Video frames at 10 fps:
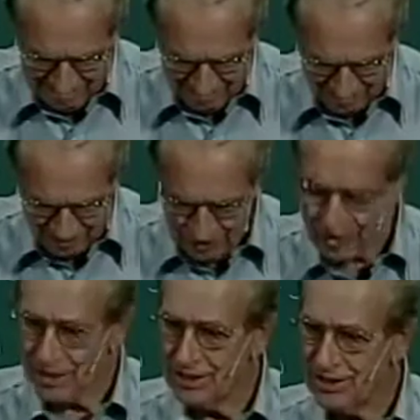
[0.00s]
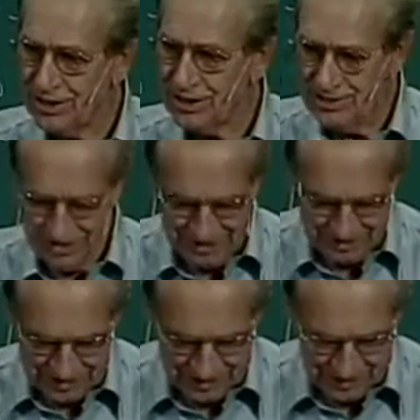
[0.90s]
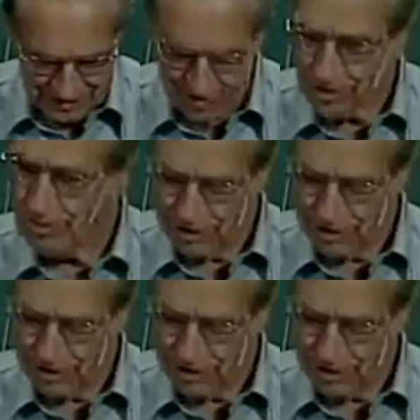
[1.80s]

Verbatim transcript: Verse 22 of Hebrews